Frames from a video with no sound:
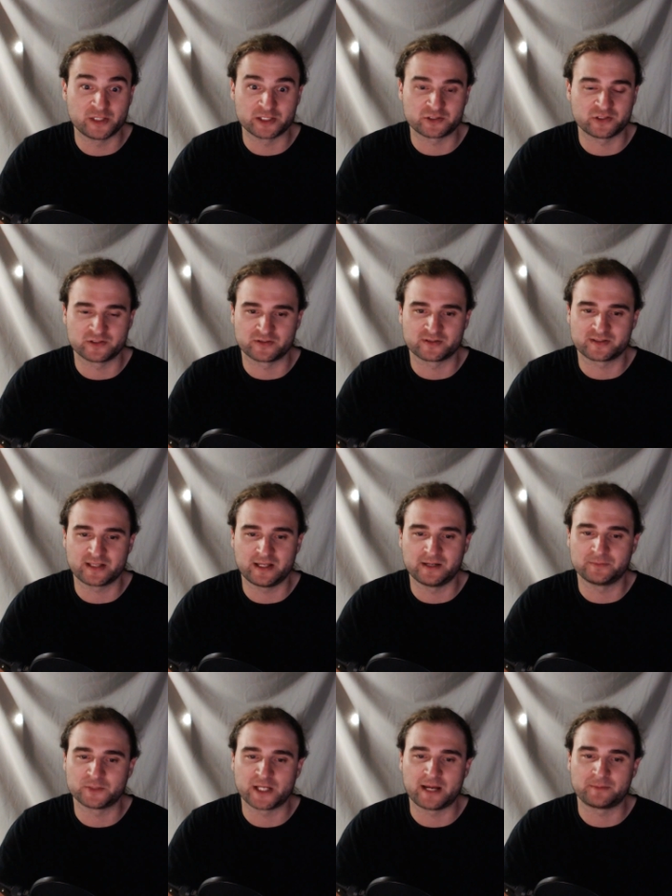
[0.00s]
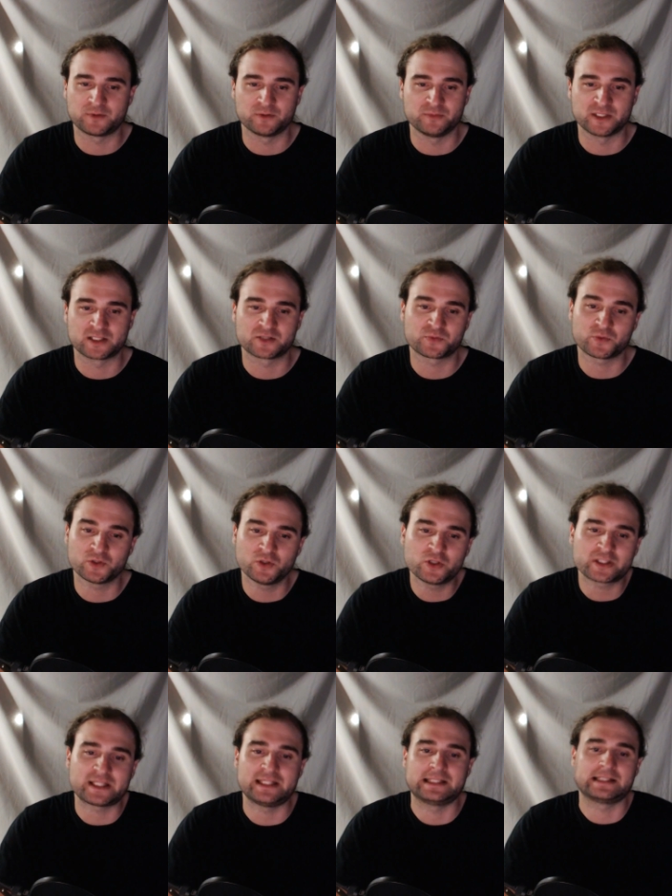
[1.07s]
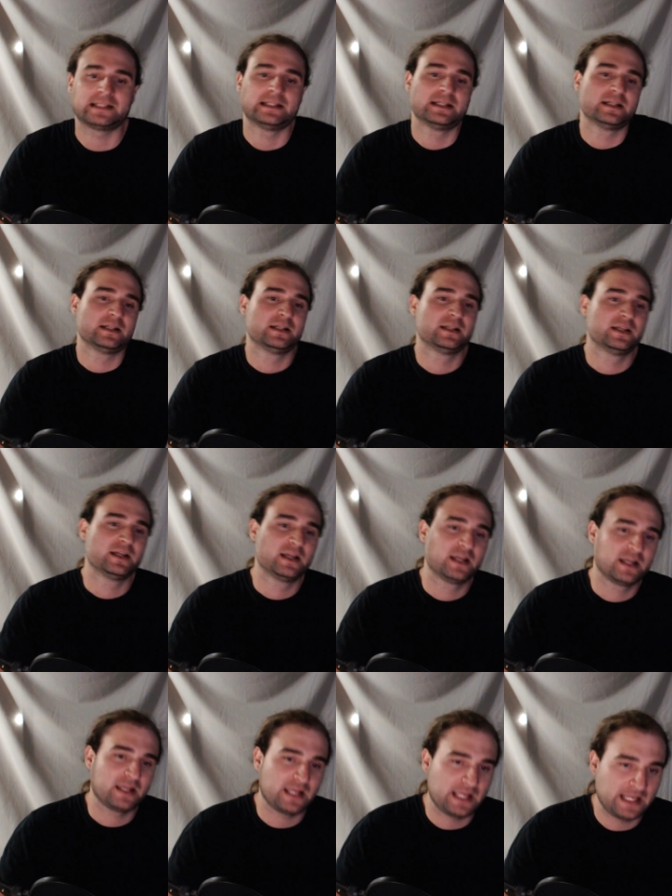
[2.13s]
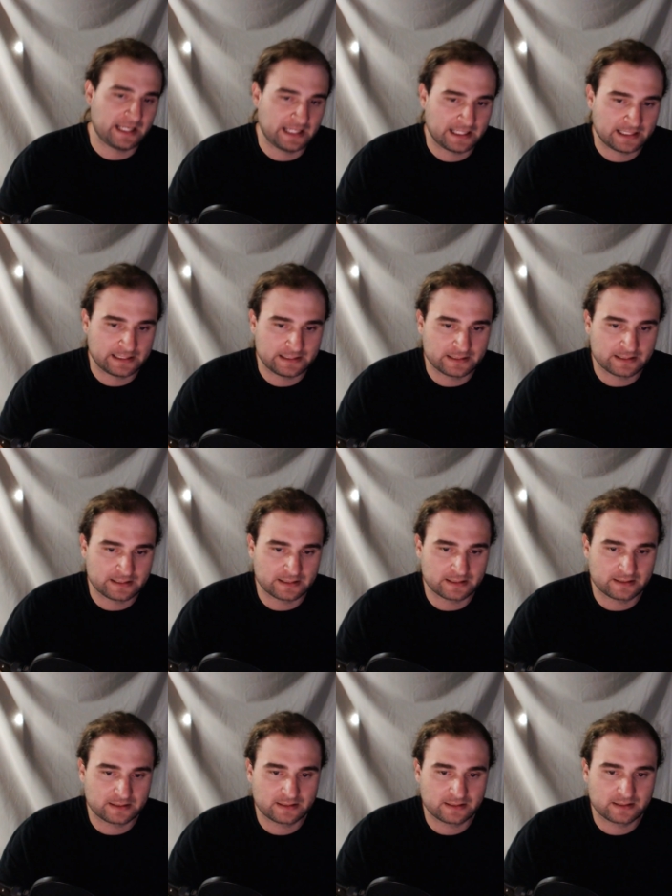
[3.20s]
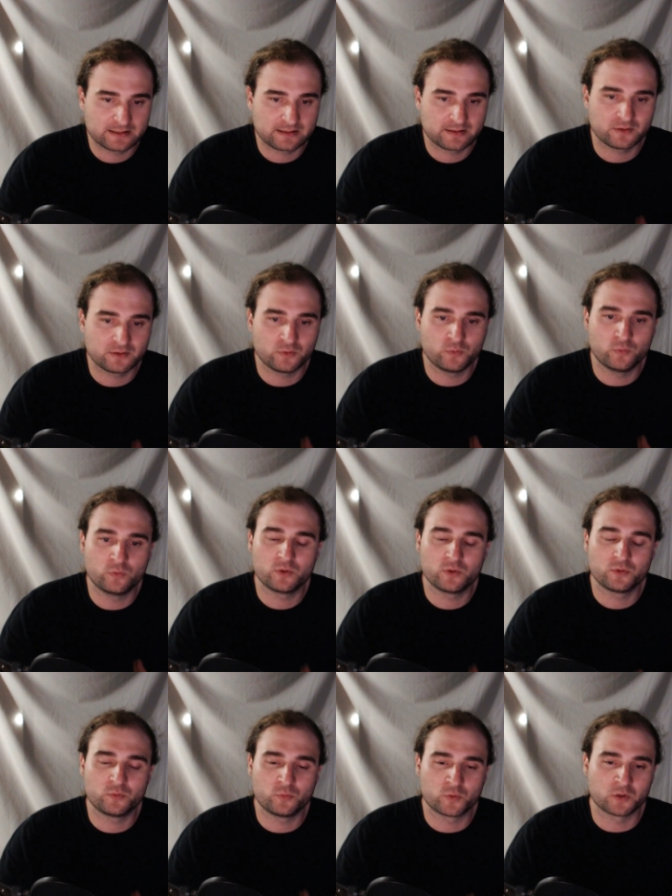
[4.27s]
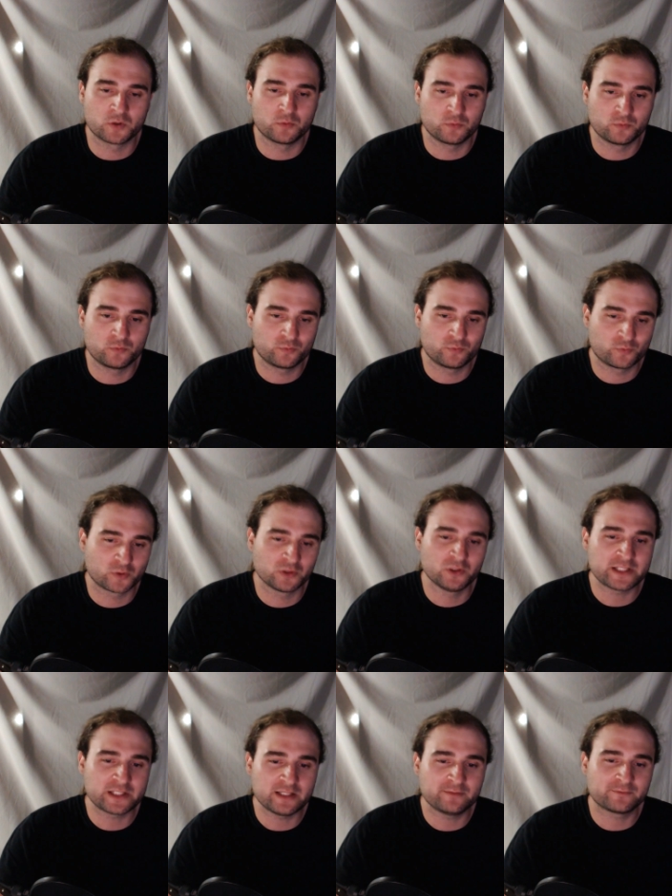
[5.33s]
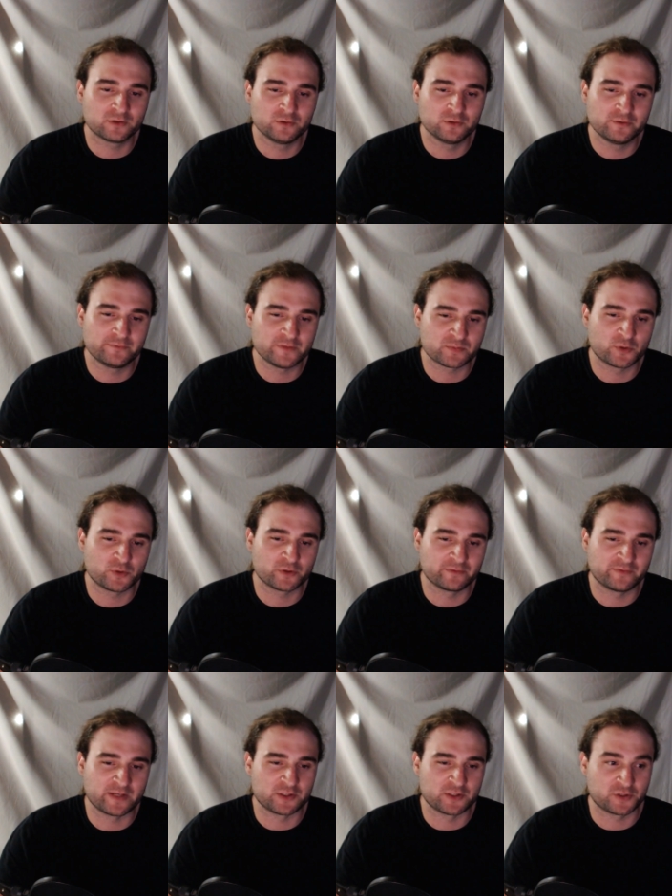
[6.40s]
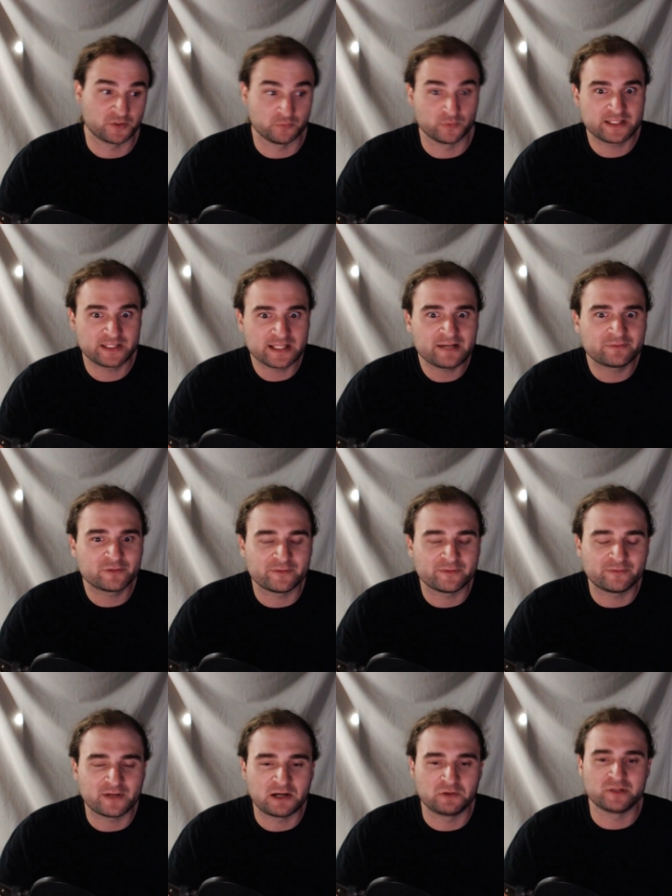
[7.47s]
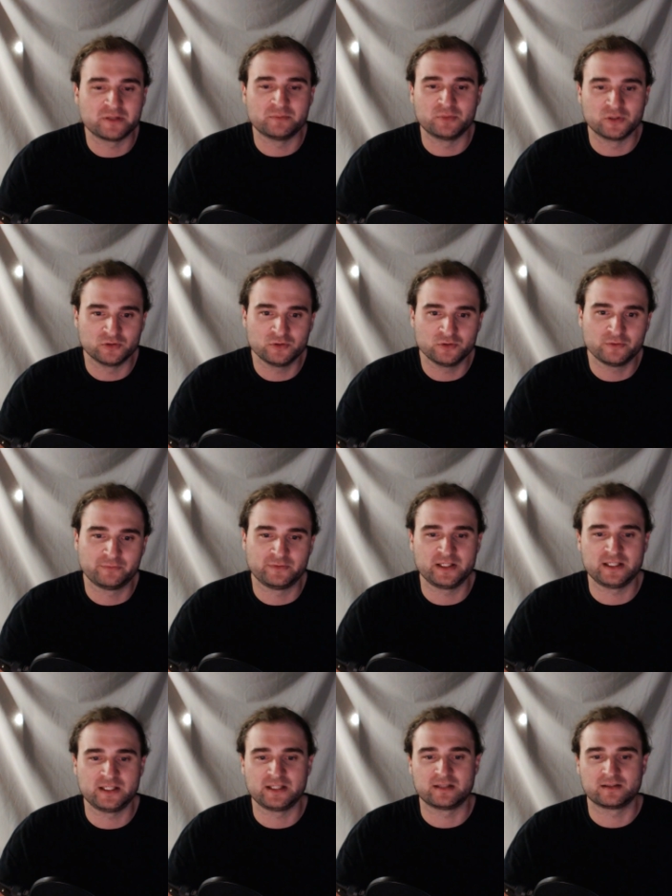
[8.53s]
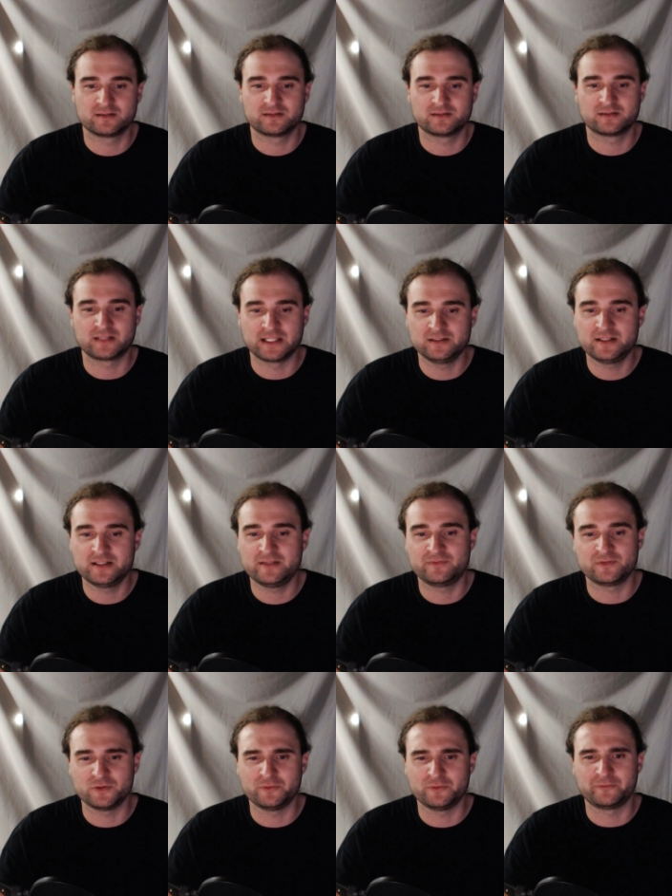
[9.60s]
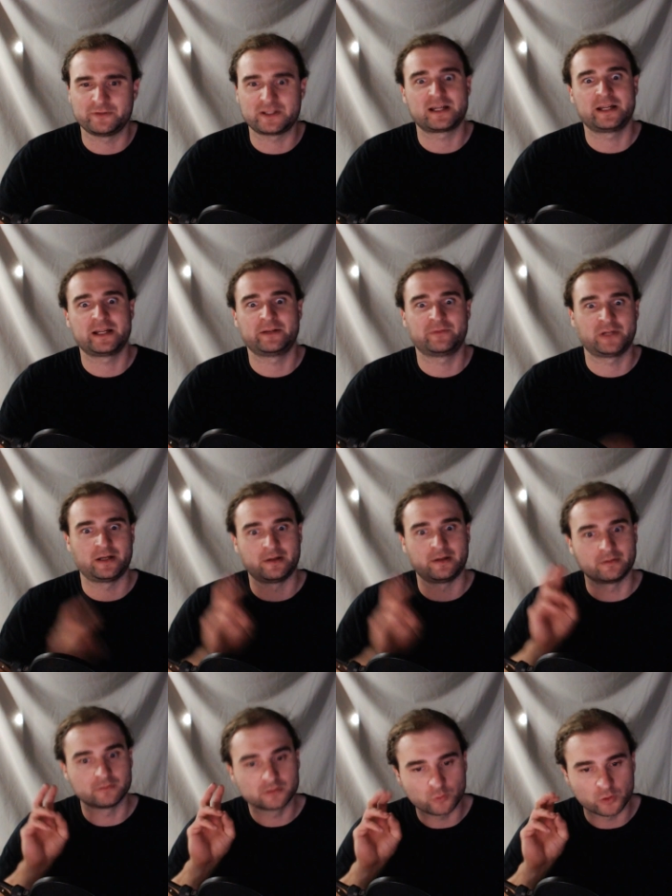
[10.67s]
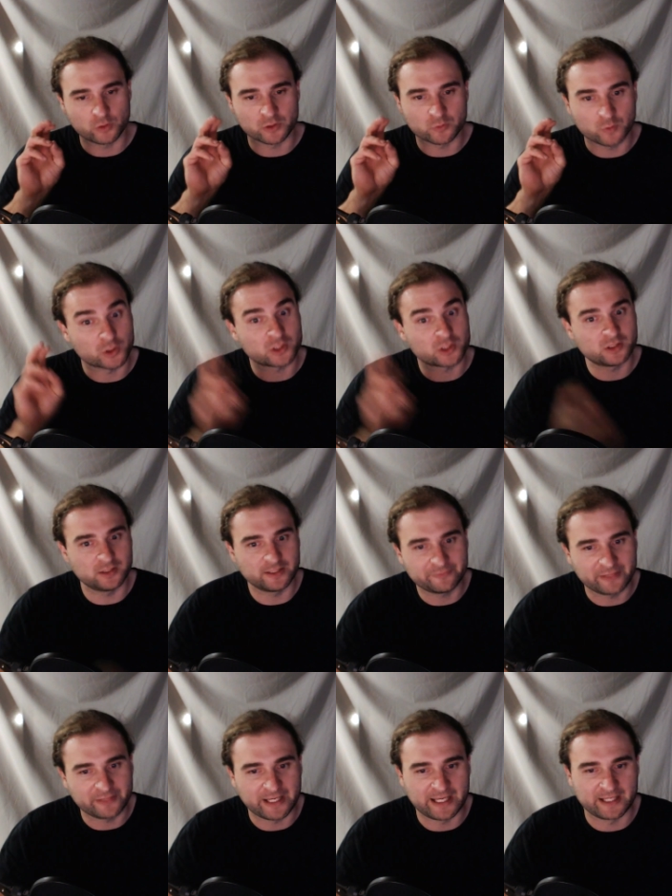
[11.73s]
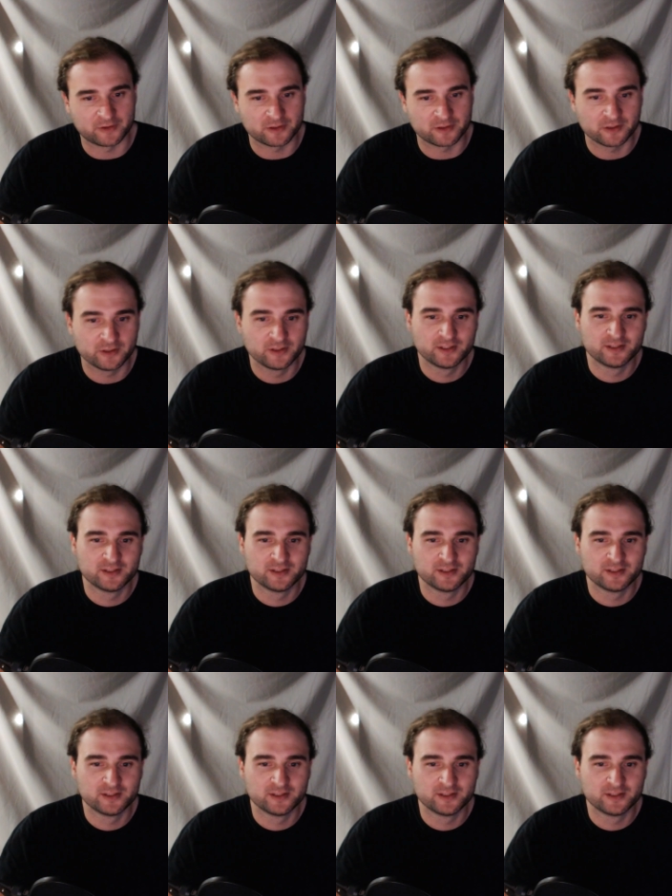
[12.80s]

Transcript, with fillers: much is a setup chapter because we're looking and we're we're looking for Luffy's motivation. We definitely found it, but Luffy they leave Luffy kind of on a quote unquote cliffhanger